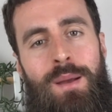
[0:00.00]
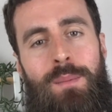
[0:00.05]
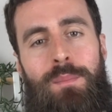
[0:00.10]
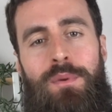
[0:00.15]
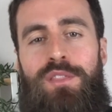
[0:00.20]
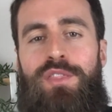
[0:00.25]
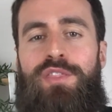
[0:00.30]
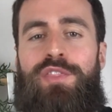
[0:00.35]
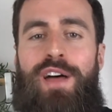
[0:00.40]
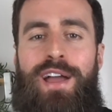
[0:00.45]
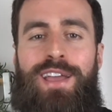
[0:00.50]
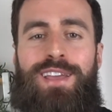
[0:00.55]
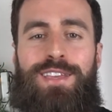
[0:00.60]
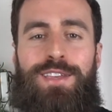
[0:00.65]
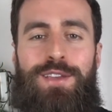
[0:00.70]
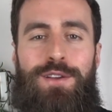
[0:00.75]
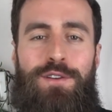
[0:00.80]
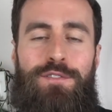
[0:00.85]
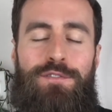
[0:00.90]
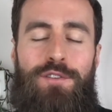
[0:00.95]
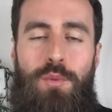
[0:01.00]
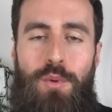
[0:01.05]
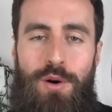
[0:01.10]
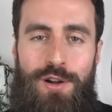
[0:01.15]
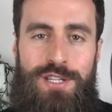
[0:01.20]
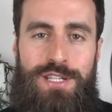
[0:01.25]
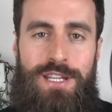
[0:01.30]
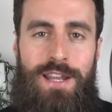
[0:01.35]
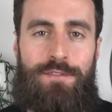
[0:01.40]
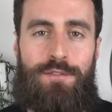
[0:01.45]
But thank you for
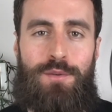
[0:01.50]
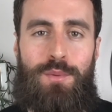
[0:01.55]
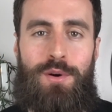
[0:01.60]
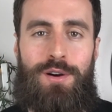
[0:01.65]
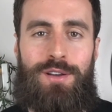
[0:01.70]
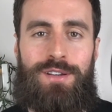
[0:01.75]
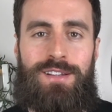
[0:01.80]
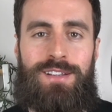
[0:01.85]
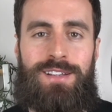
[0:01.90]
watching, everyone.